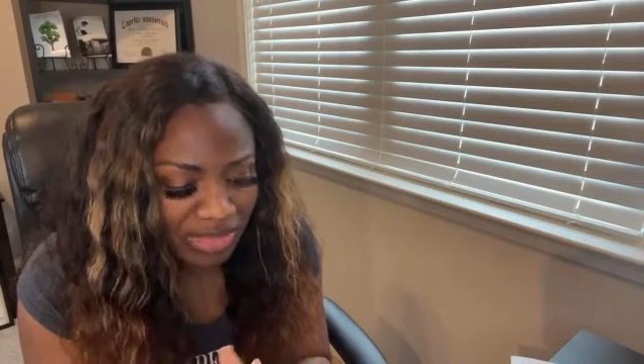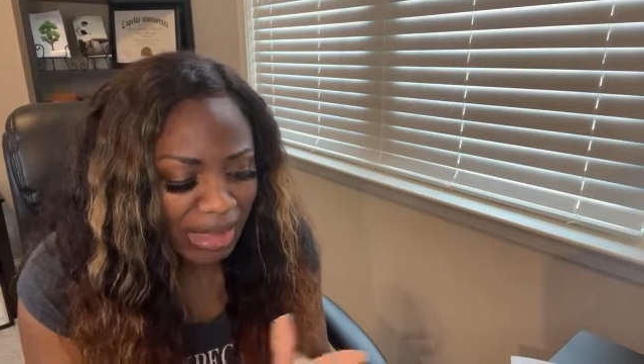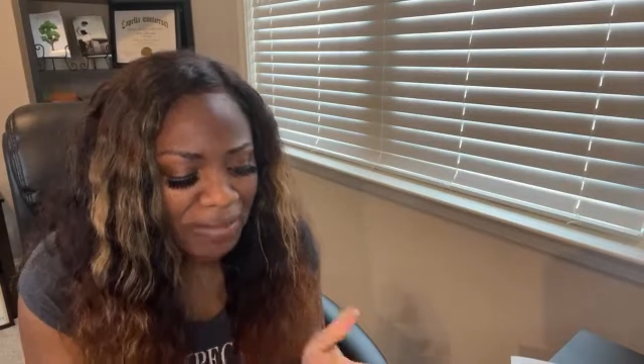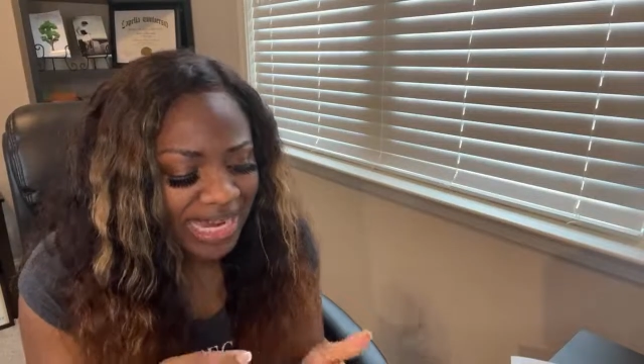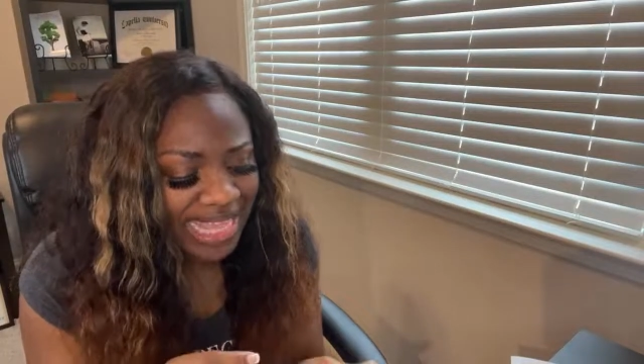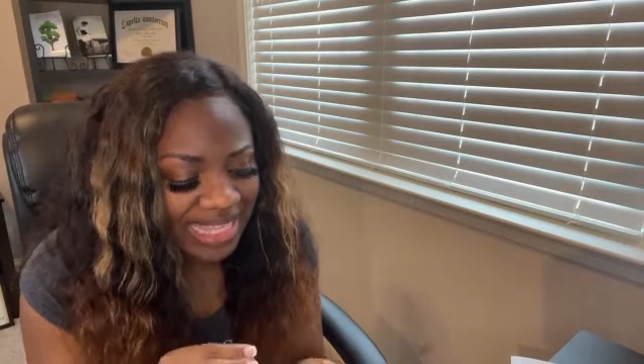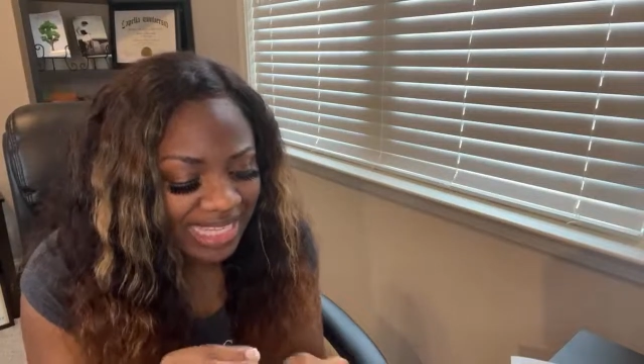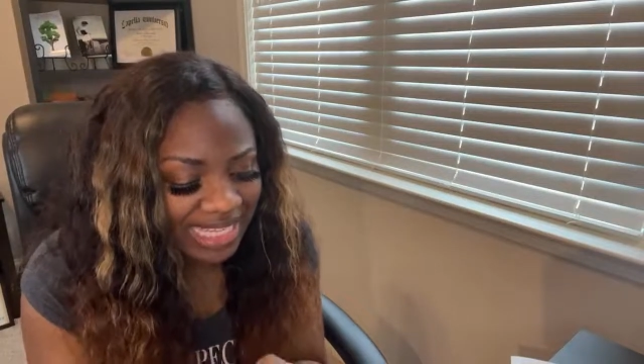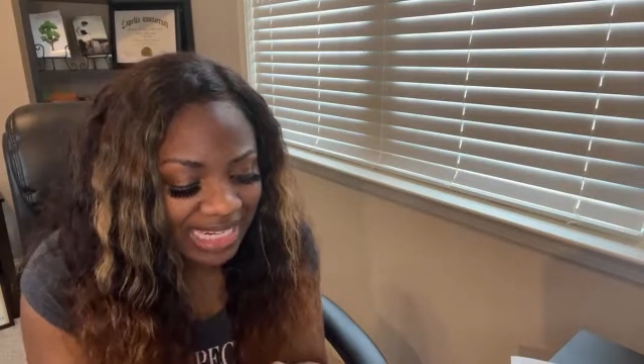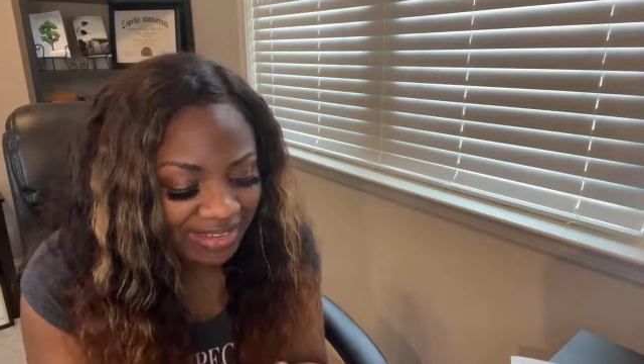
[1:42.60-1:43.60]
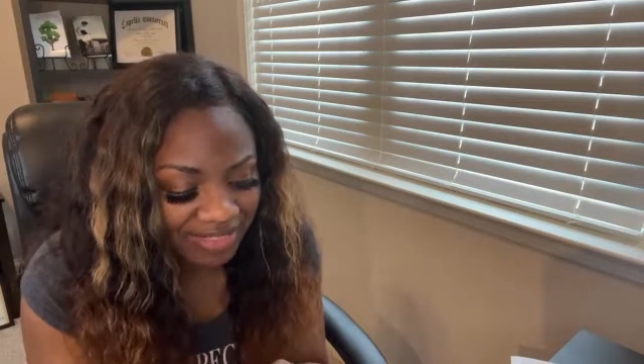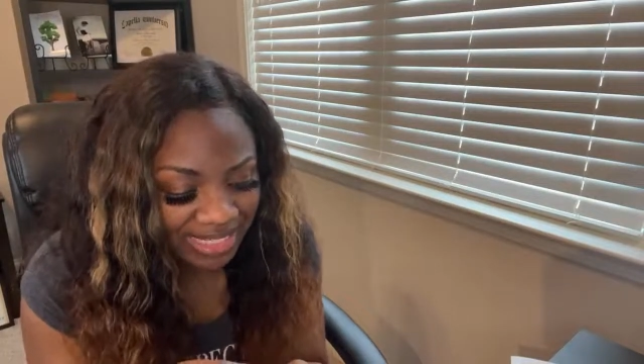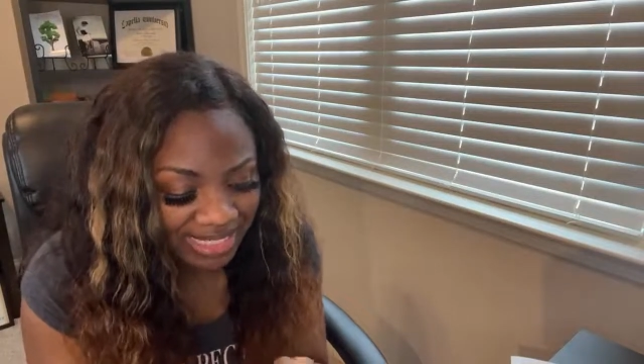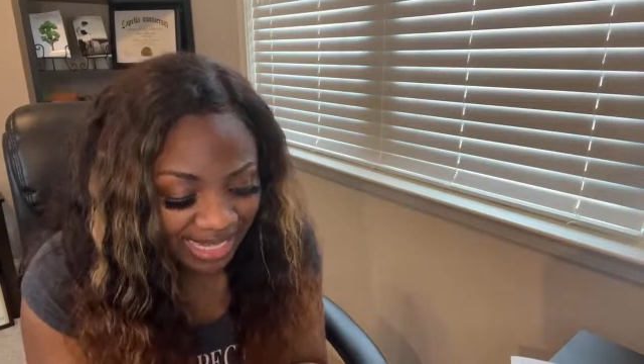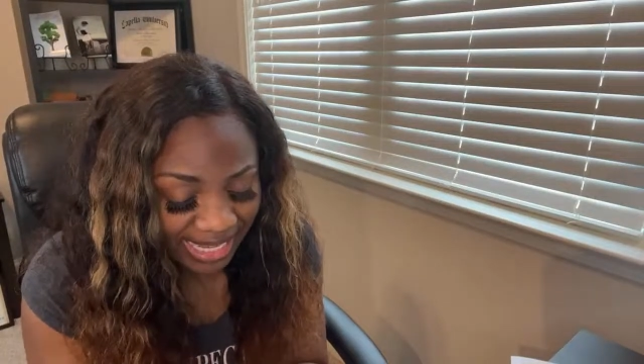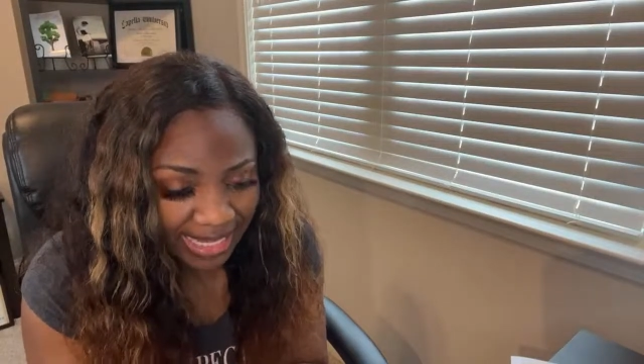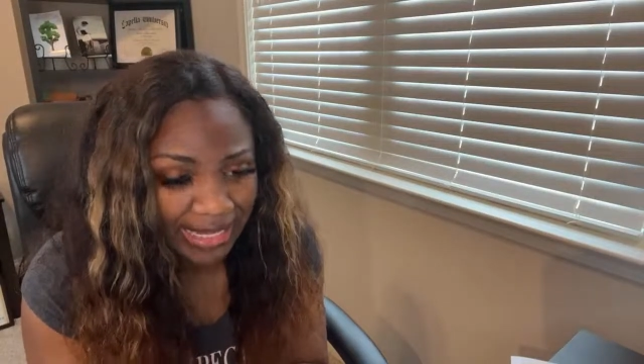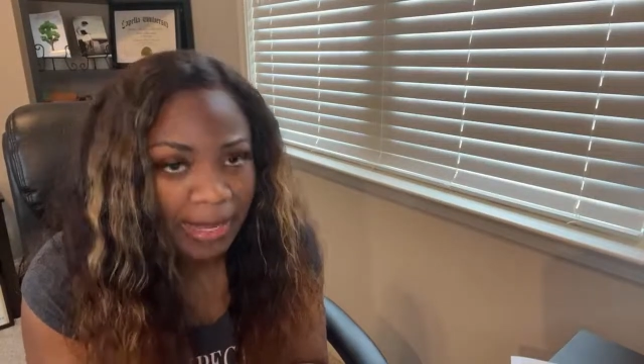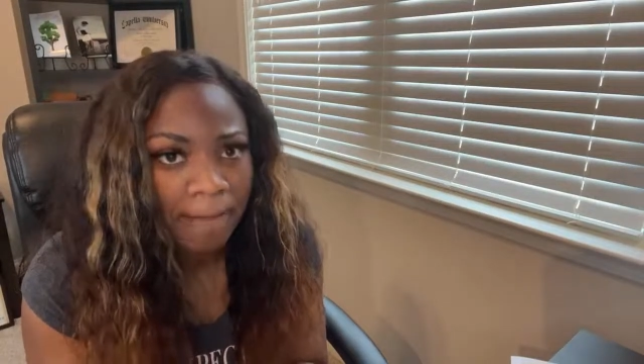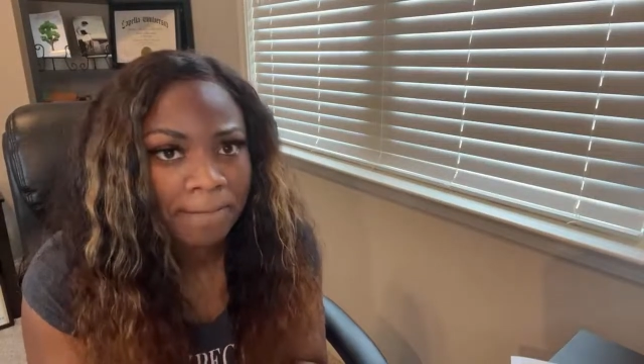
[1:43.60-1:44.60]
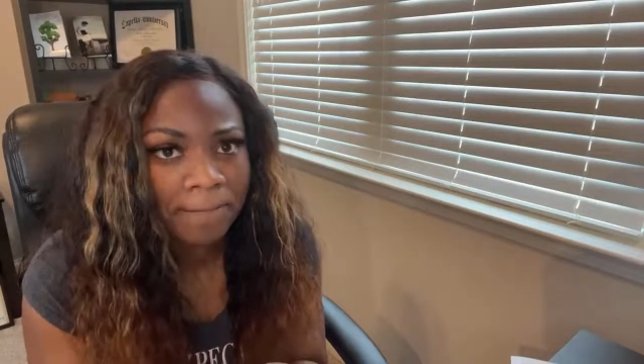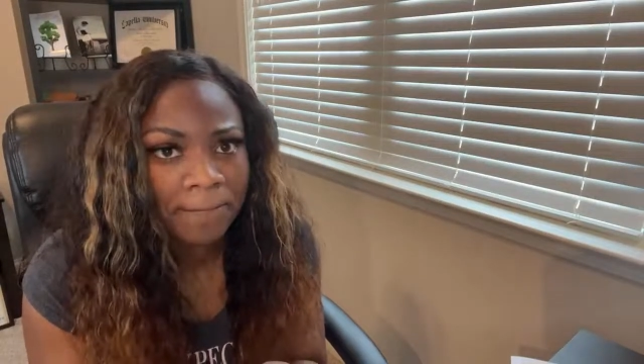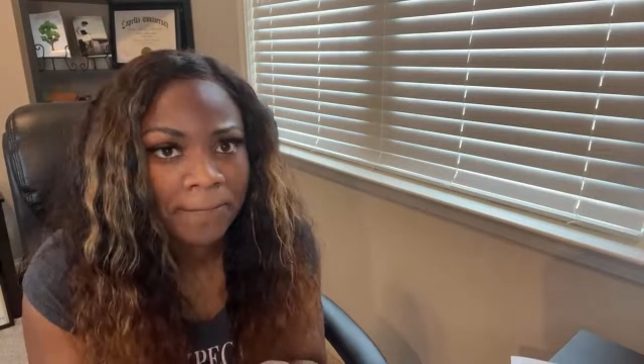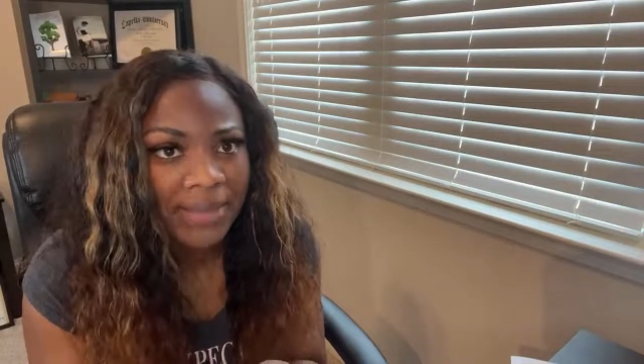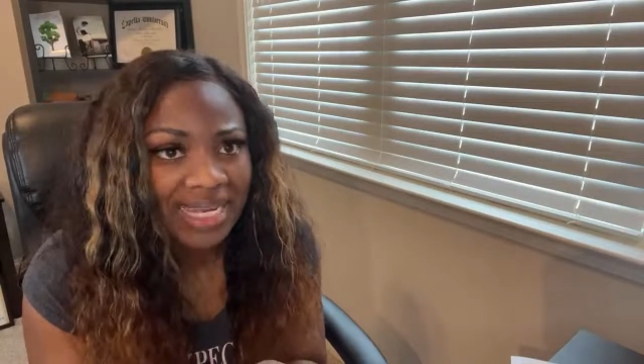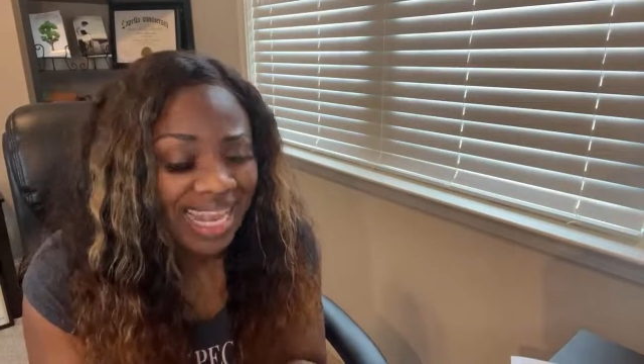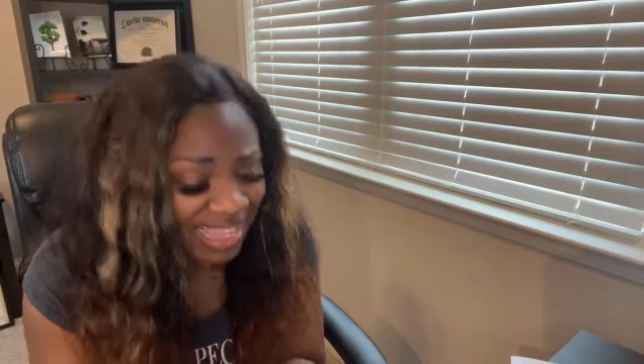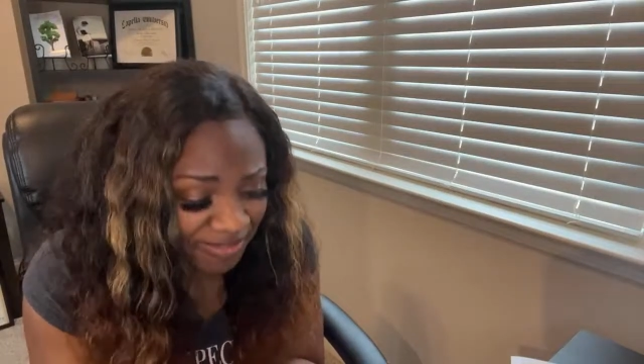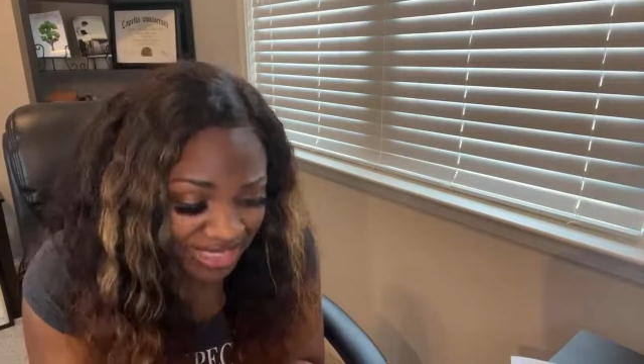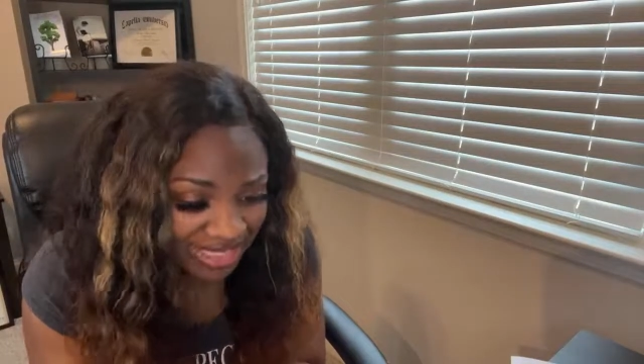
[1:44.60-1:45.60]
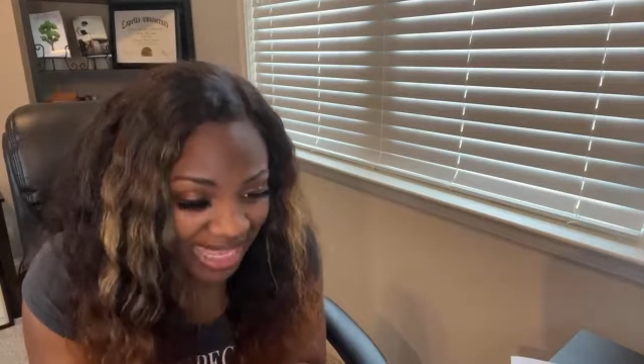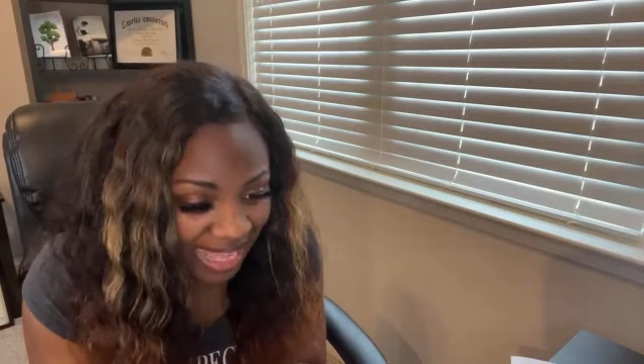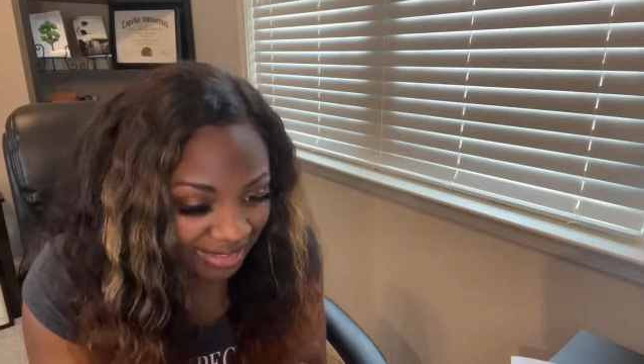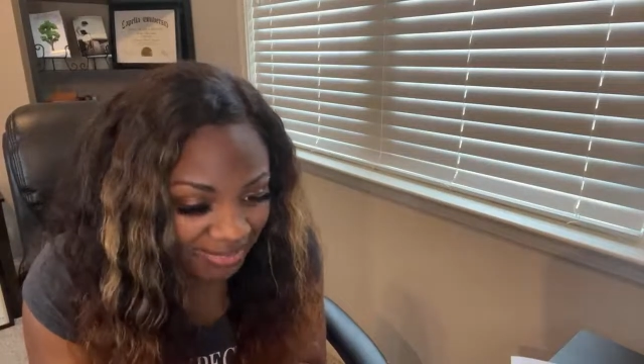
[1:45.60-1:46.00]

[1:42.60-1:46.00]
But at the end of the day, life is life.